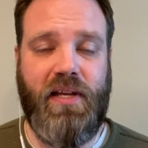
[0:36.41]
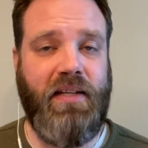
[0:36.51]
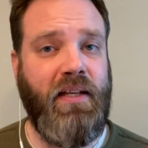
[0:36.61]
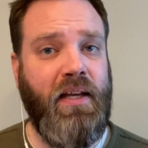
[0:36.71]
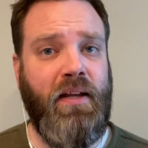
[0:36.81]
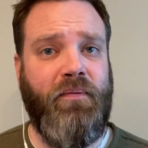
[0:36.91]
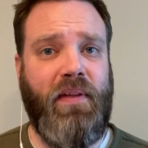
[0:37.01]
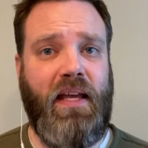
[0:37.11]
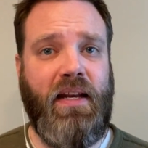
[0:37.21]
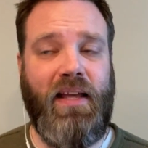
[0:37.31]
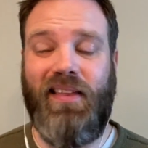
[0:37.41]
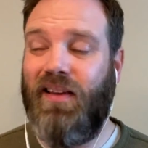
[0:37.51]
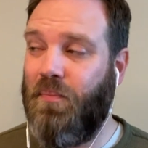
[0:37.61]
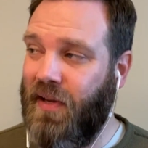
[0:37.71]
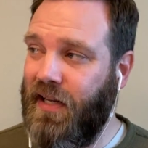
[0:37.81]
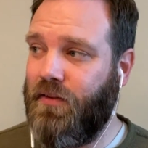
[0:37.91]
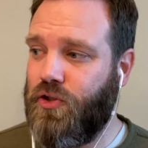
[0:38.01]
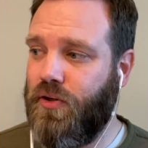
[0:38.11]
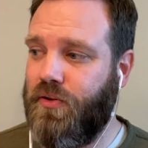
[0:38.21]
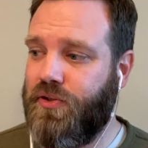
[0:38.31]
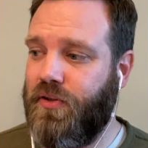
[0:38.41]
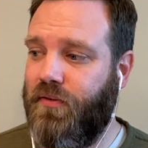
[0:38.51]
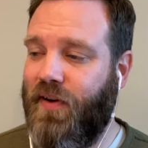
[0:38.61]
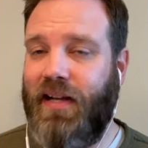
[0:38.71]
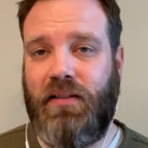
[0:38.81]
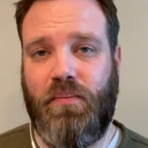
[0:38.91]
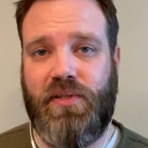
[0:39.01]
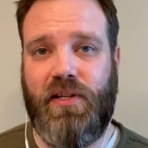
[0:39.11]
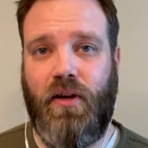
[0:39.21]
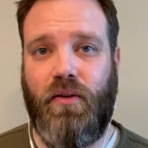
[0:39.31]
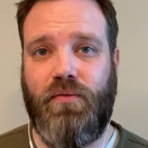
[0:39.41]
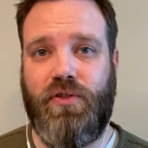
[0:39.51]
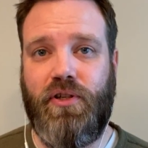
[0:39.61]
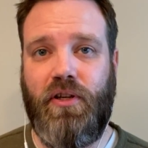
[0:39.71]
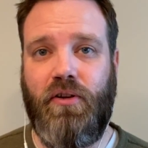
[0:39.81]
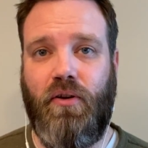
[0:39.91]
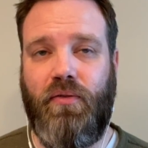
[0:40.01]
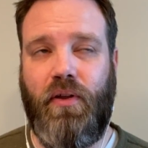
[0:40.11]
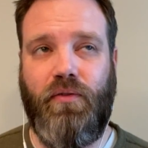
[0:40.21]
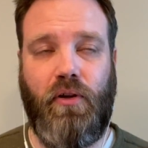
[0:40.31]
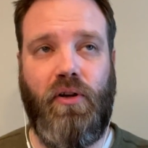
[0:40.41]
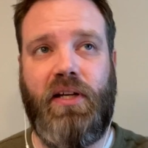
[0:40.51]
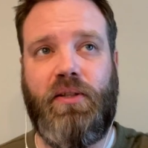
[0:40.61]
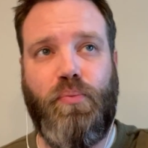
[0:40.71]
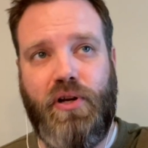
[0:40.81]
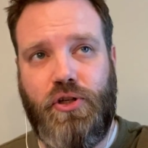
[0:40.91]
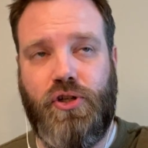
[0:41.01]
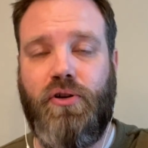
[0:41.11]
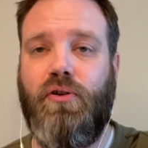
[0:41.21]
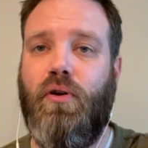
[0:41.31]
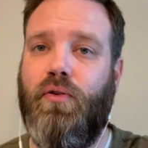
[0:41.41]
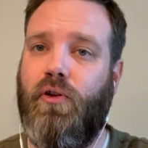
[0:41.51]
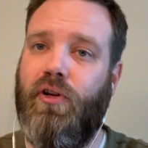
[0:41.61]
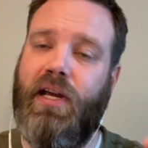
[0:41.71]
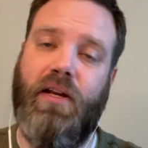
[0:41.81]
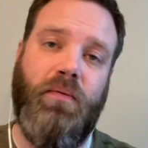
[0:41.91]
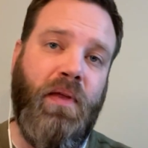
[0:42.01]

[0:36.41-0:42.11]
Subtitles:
And I think many in the church find themselves, they'll look at the preacher, or they'll look at